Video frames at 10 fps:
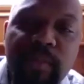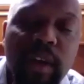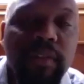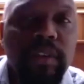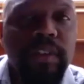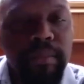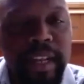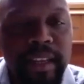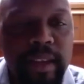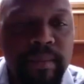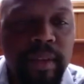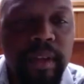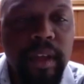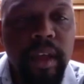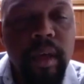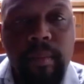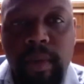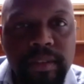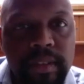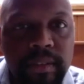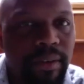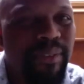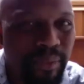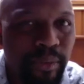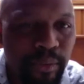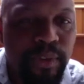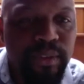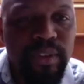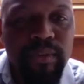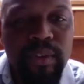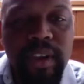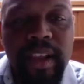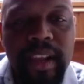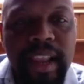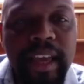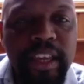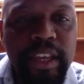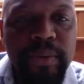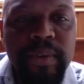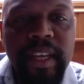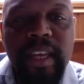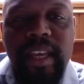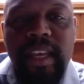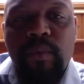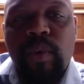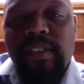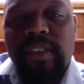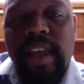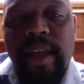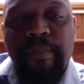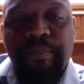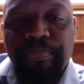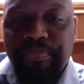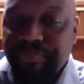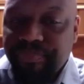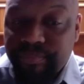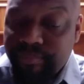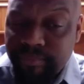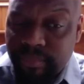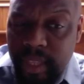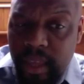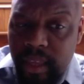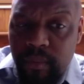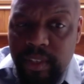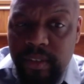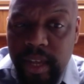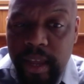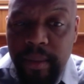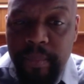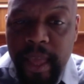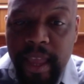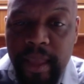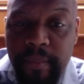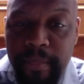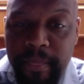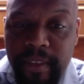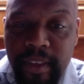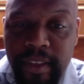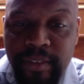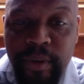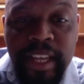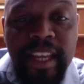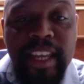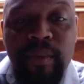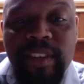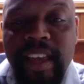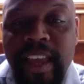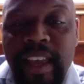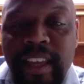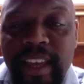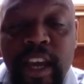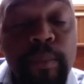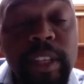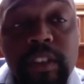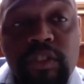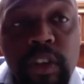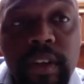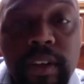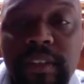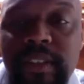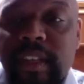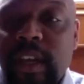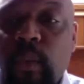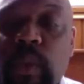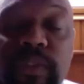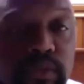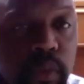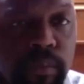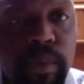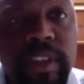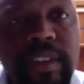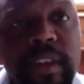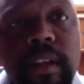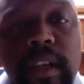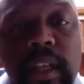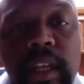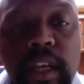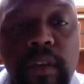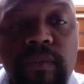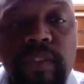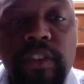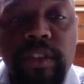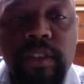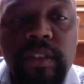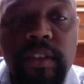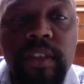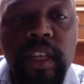novels Millennium, but first of all, like you, he was um, he was a, a, sorry he was a, a, committed journalist with strong political convictions,